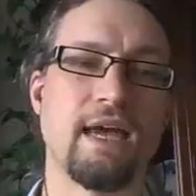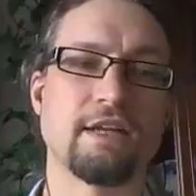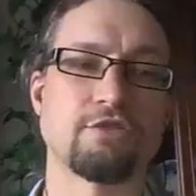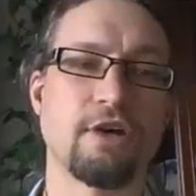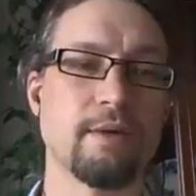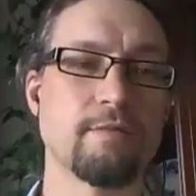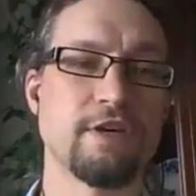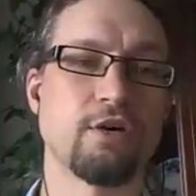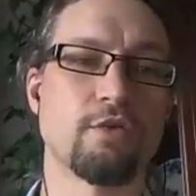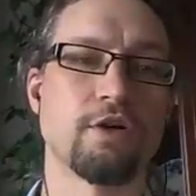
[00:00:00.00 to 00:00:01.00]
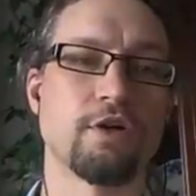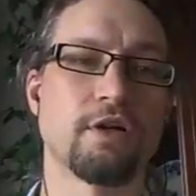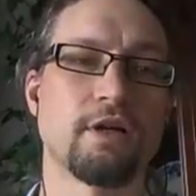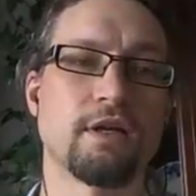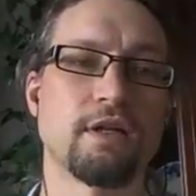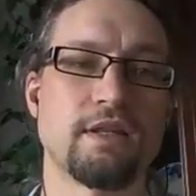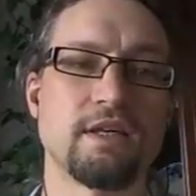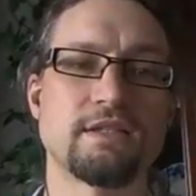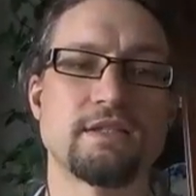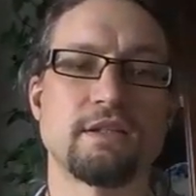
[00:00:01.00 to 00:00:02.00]
and triumphing over
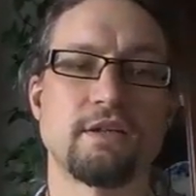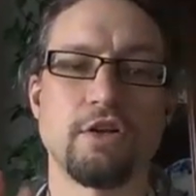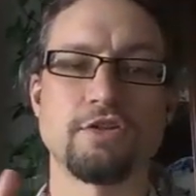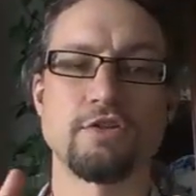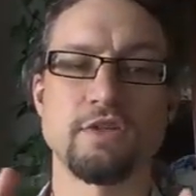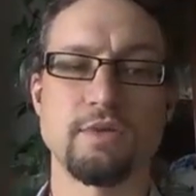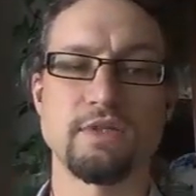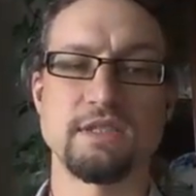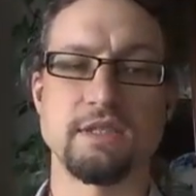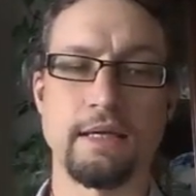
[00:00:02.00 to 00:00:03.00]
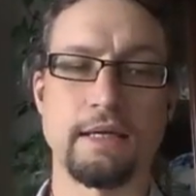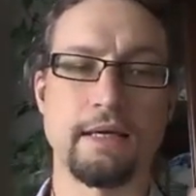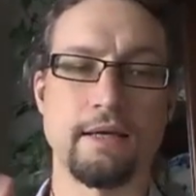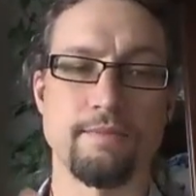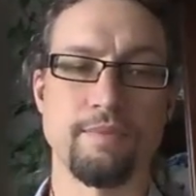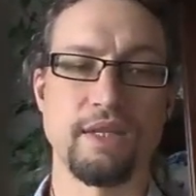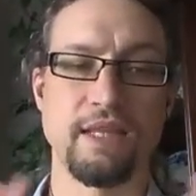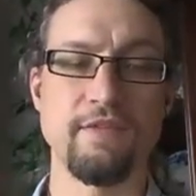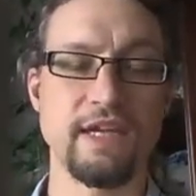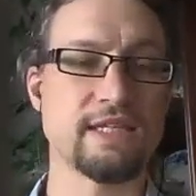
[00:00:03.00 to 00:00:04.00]
this culture that was
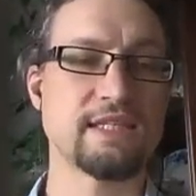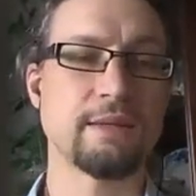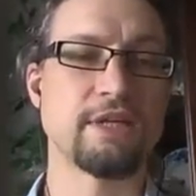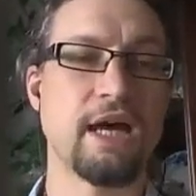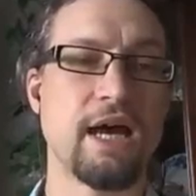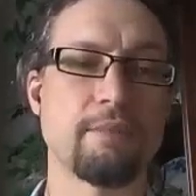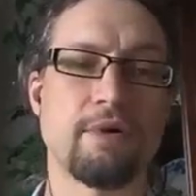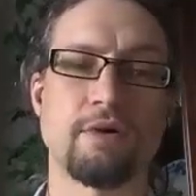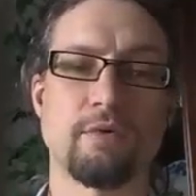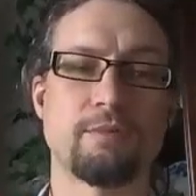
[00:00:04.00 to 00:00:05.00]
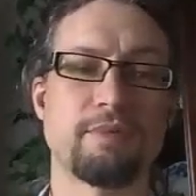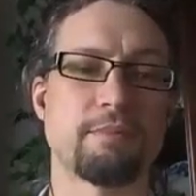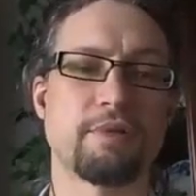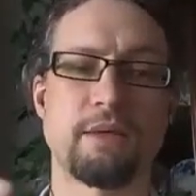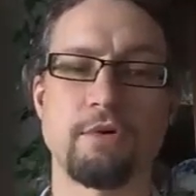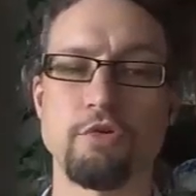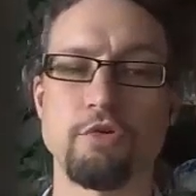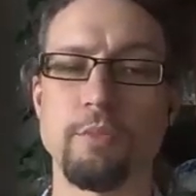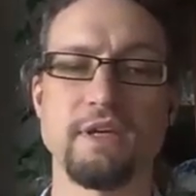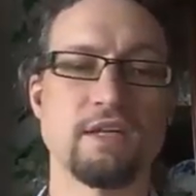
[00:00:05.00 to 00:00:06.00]
living at the same time with people like
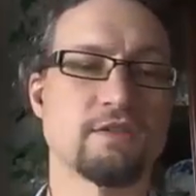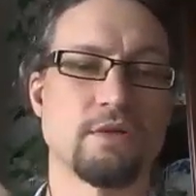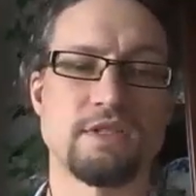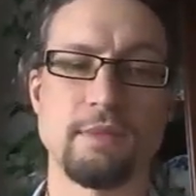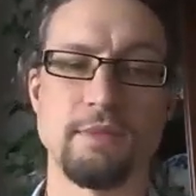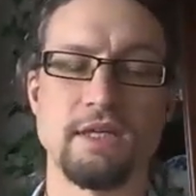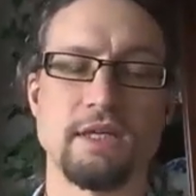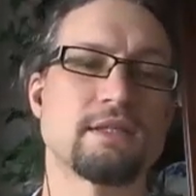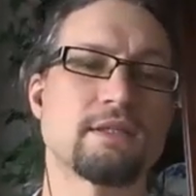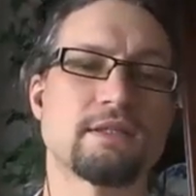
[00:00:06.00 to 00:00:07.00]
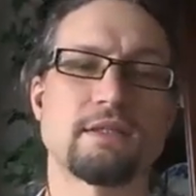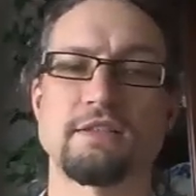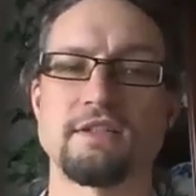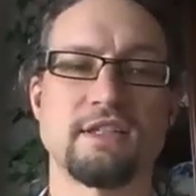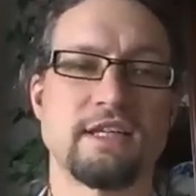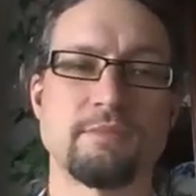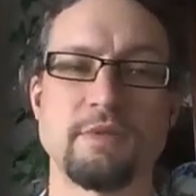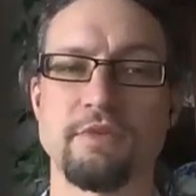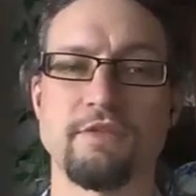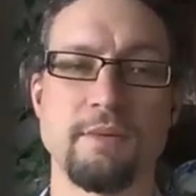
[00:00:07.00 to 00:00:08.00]
Macrobius or Symmachus, just to name
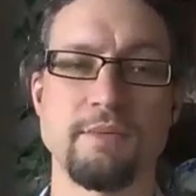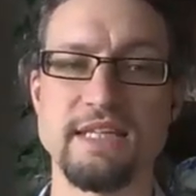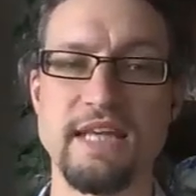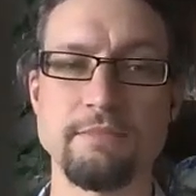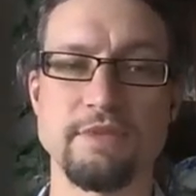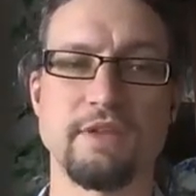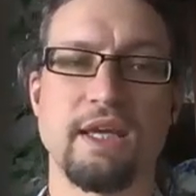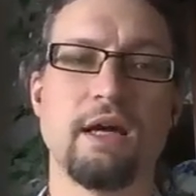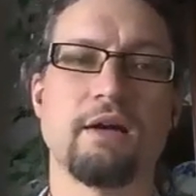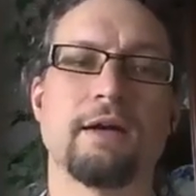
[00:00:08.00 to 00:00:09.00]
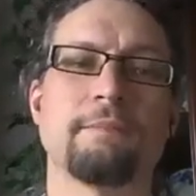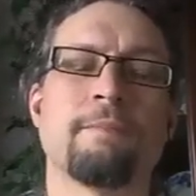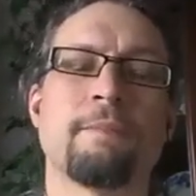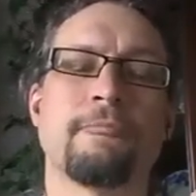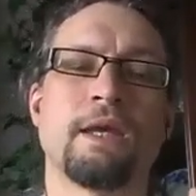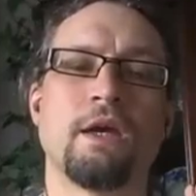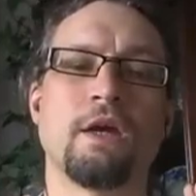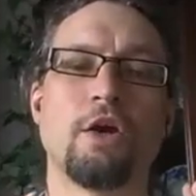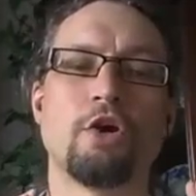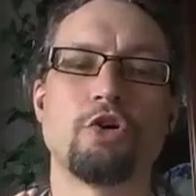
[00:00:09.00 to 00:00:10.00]
some of the famous names of the era,
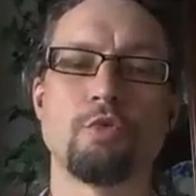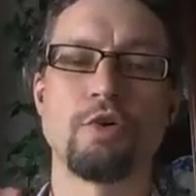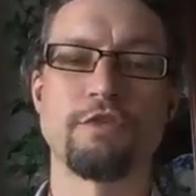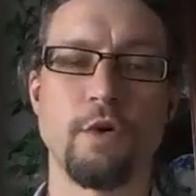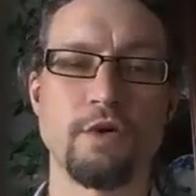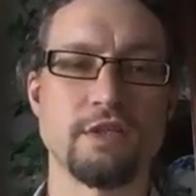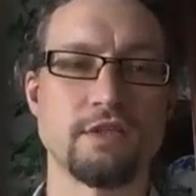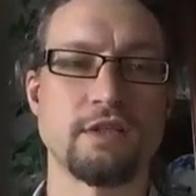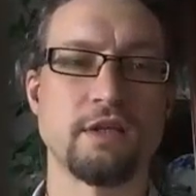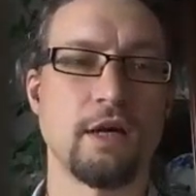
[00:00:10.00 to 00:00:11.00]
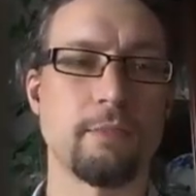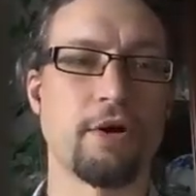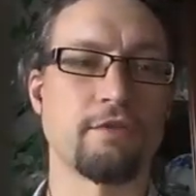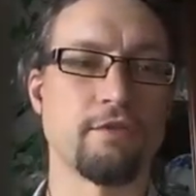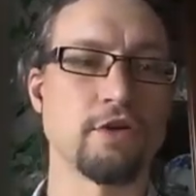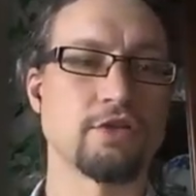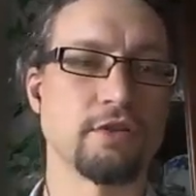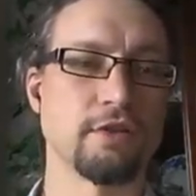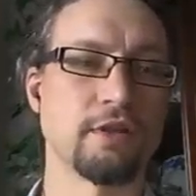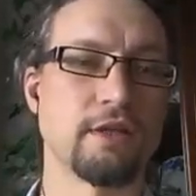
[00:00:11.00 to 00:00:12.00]
who were focused upon
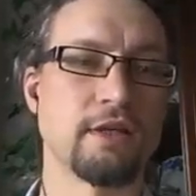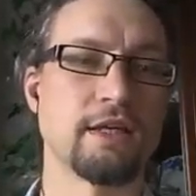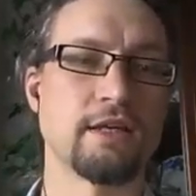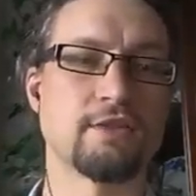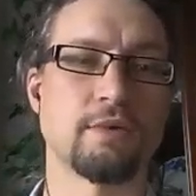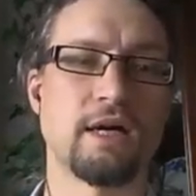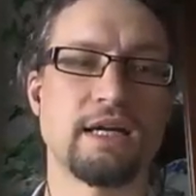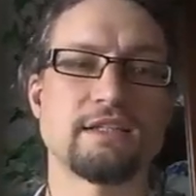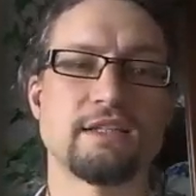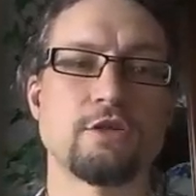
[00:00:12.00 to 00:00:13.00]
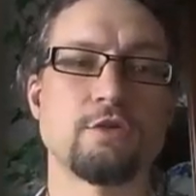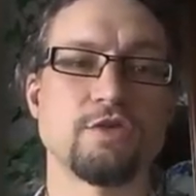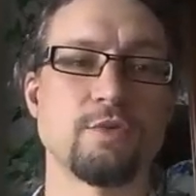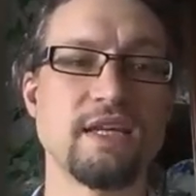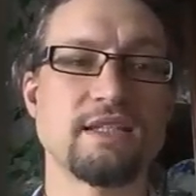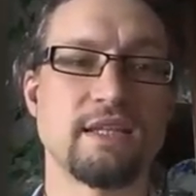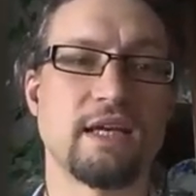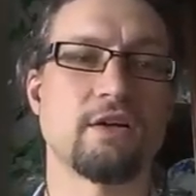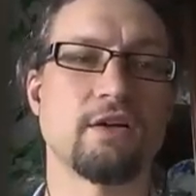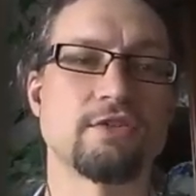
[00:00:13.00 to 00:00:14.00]
Virgil. And so Augustine, who was raised in
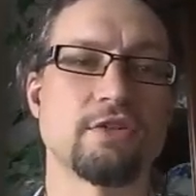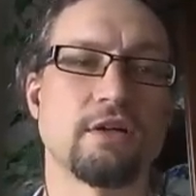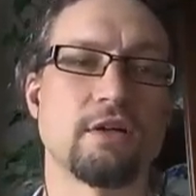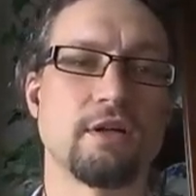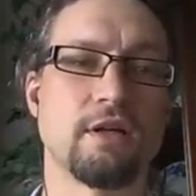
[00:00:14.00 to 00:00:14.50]
that culture,